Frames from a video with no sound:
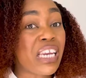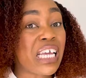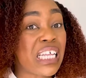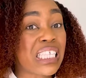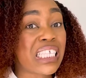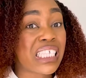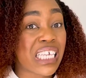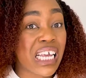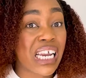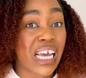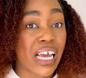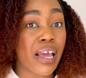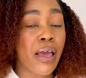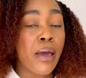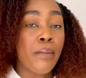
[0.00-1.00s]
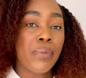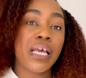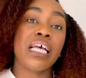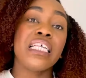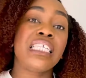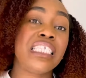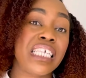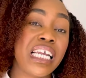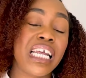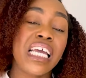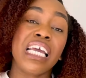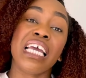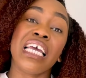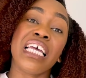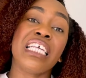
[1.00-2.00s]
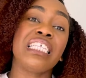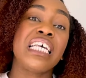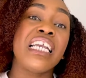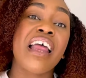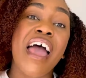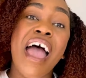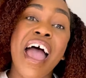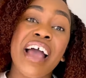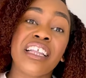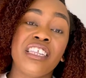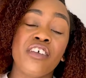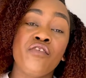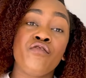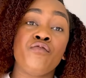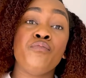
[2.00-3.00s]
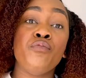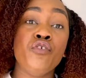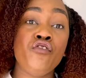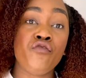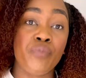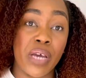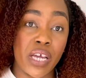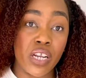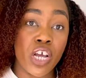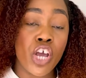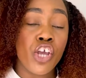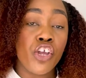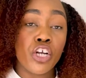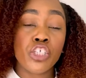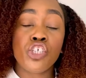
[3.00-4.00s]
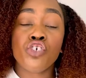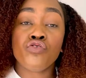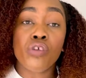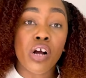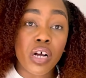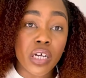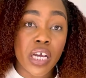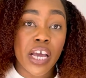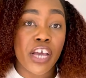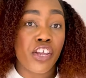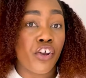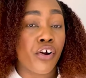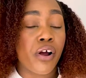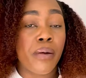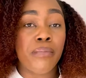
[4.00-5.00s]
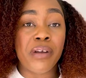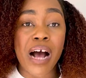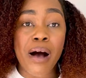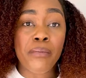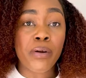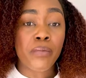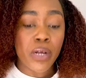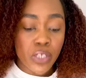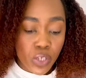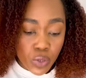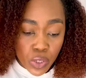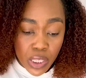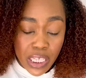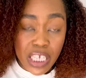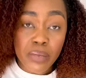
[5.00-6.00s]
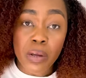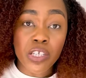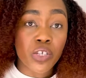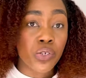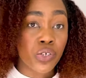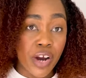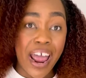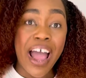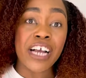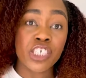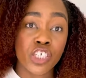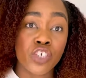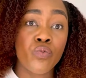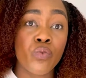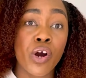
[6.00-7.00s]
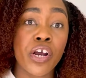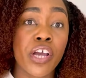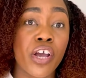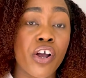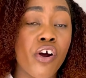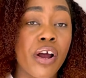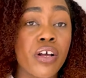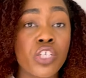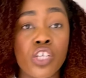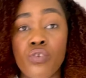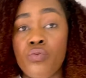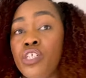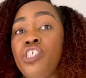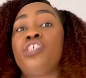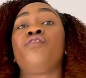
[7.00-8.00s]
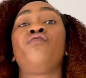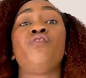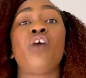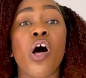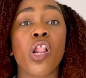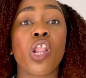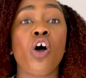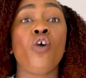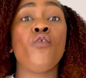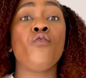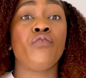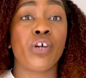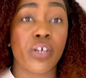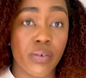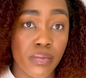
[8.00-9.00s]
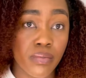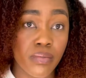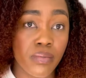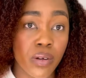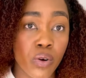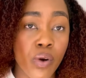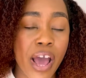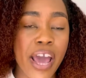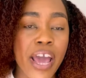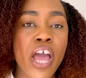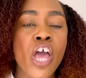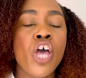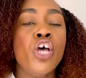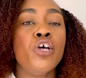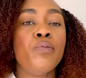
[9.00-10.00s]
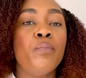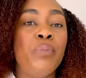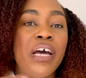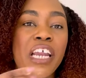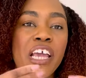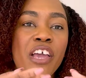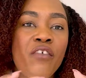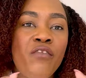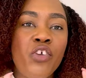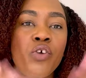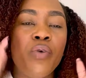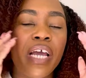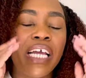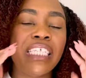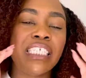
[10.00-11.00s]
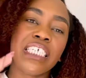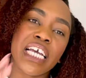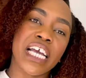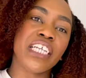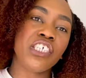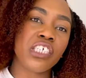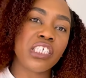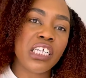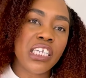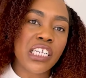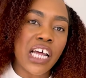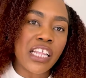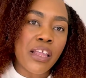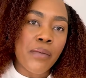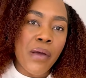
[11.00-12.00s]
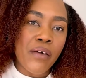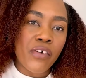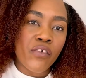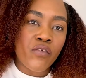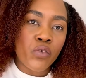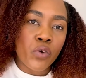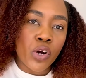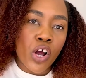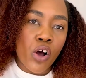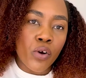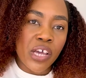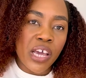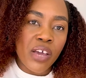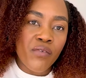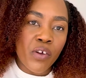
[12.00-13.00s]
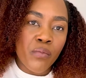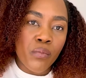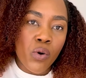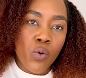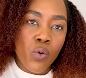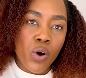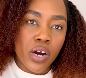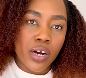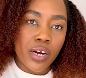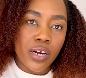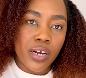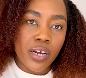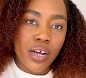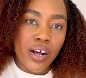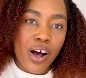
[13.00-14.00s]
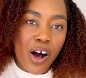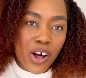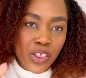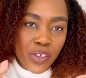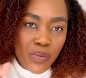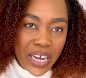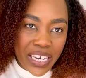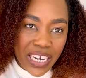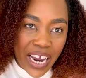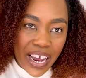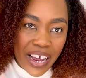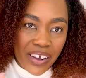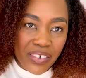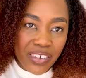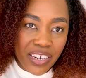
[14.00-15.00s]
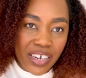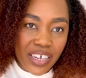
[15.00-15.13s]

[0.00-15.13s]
in sitting, because sitting is an active movement. Your trunk, your abdominal muscles, these muscles are actually working, or else you would just fall over, okay? But if you intentionally let the pelvic floor go even more, all the way down,